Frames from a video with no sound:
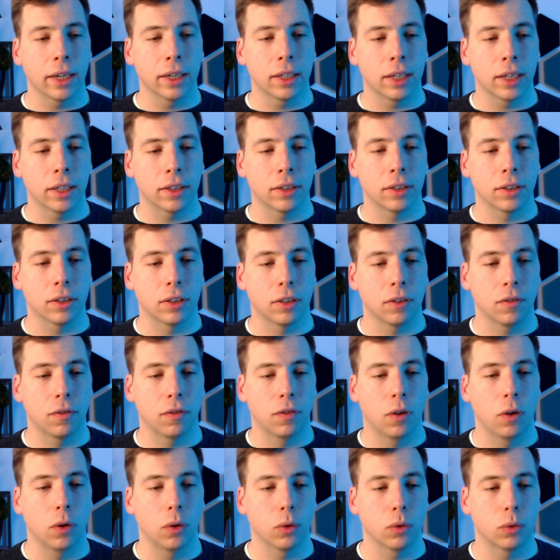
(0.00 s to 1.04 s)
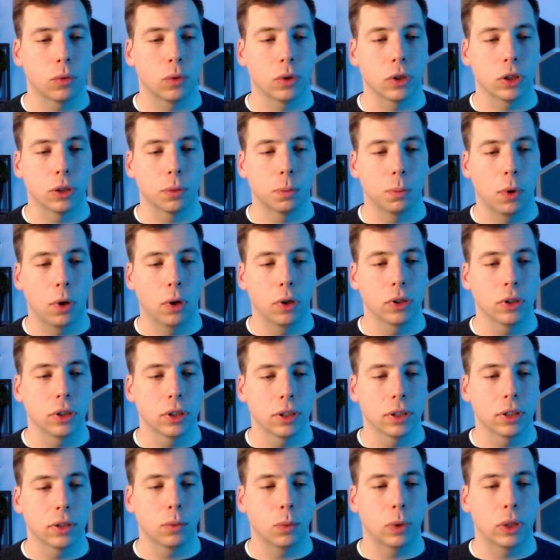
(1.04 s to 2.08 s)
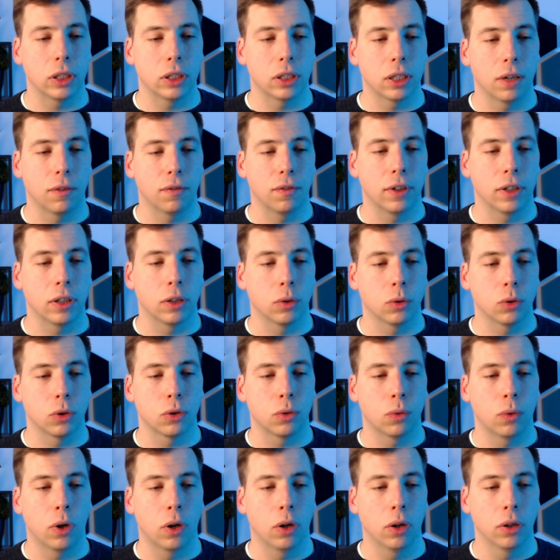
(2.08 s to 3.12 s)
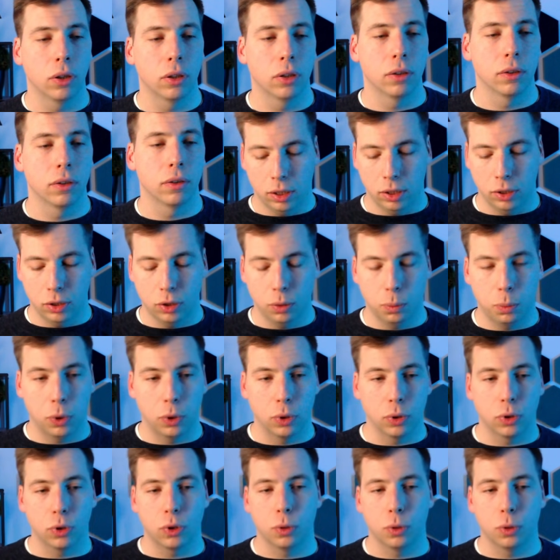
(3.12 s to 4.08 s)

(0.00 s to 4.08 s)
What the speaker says: that the default response when something goes wrong is supposed